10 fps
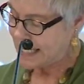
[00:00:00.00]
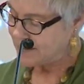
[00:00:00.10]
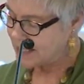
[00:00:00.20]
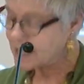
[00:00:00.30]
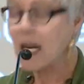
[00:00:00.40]

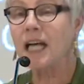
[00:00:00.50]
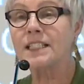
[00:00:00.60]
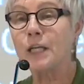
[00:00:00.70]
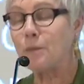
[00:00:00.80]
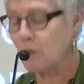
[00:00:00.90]
This
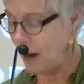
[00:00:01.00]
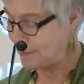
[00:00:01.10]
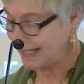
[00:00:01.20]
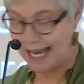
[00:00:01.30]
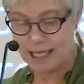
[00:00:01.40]
Nazi
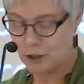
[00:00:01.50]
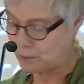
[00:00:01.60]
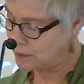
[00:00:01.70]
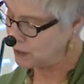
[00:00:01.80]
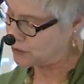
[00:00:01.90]
propaganda
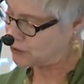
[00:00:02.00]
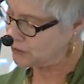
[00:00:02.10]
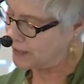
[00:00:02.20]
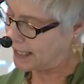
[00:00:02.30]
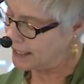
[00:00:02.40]

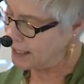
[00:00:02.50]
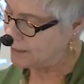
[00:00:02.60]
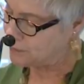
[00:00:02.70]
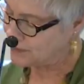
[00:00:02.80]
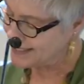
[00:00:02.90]
poster that
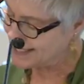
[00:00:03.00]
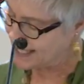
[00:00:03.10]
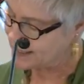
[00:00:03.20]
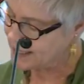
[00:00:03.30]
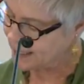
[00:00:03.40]
I'm
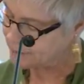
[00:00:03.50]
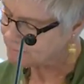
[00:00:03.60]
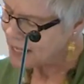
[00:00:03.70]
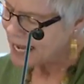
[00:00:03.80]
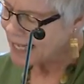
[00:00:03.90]
presenting
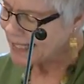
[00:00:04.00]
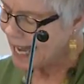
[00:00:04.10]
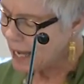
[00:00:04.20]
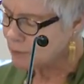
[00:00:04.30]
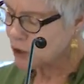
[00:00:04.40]

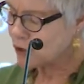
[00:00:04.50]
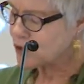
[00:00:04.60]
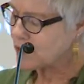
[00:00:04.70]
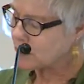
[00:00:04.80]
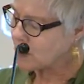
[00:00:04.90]

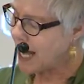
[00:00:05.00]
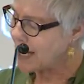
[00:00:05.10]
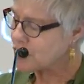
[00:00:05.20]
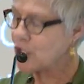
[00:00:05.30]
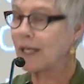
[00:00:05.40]
captures the
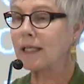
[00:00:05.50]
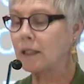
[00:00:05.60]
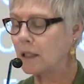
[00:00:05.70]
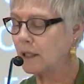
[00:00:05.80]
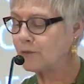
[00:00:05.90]
logic
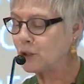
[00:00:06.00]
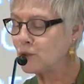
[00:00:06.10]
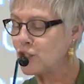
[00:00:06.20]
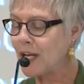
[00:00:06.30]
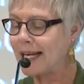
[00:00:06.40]
of
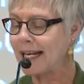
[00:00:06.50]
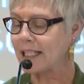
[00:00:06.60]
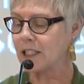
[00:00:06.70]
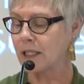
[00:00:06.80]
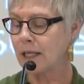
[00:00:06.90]

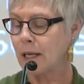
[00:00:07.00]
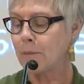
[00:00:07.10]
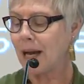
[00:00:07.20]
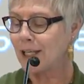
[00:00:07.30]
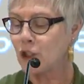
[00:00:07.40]
eugenics
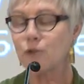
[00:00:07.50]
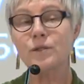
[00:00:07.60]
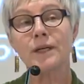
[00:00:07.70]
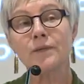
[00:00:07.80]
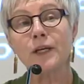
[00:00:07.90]
by
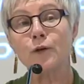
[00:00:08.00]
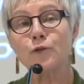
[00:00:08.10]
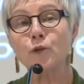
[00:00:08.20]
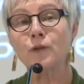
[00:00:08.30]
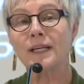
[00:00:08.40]
using the
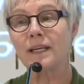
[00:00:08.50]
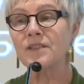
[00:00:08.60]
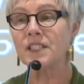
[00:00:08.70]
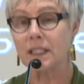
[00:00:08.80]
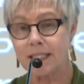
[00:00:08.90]
authority of
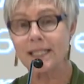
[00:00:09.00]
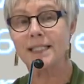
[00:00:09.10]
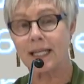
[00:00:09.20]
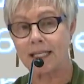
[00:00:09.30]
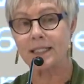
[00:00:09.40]

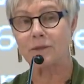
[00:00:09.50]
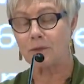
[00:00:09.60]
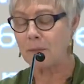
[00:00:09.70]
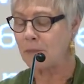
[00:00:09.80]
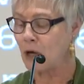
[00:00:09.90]
statistics, and
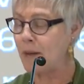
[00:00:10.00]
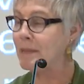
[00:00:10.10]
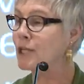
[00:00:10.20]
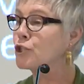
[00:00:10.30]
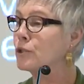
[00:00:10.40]
remember I
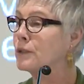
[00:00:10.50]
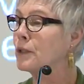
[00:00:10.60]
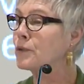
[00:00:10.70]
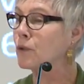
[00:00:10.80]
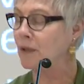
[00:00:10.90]
mentioned the
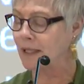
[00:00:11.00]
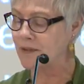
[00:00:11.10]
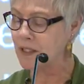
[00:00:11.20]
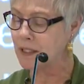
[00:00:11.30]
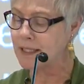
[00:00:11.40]
authority of
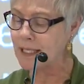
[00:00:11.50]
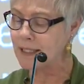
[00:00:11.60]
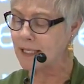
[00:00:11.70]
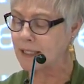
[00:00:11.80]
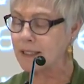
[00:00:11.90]

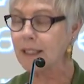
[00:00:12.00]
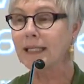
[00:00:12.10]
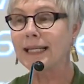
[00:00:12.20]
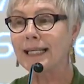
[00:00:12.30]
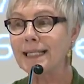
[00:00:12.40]
statistics in